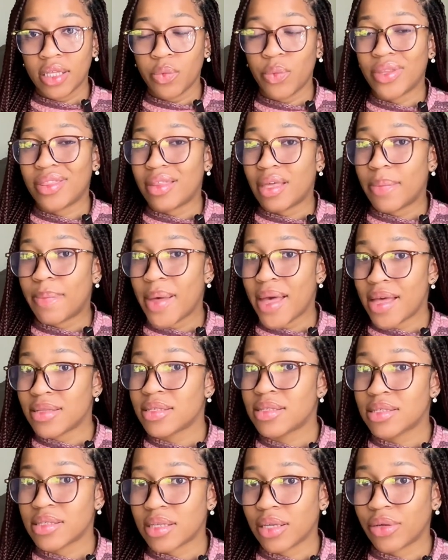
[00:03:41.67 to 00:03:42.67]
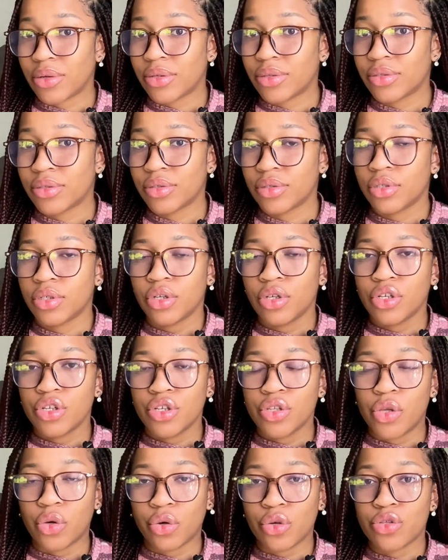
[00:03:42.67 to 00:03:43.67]
with a pencil,
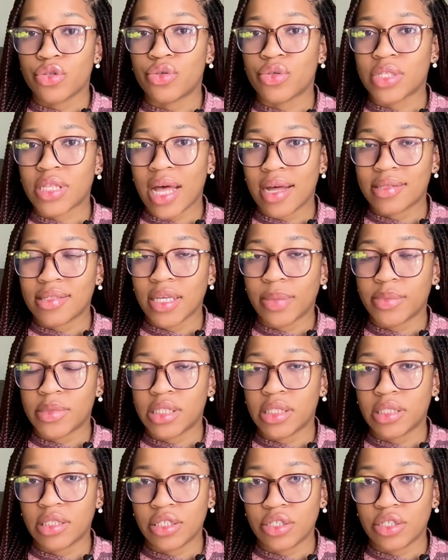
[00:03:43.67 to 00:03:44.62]
you're going to start attempting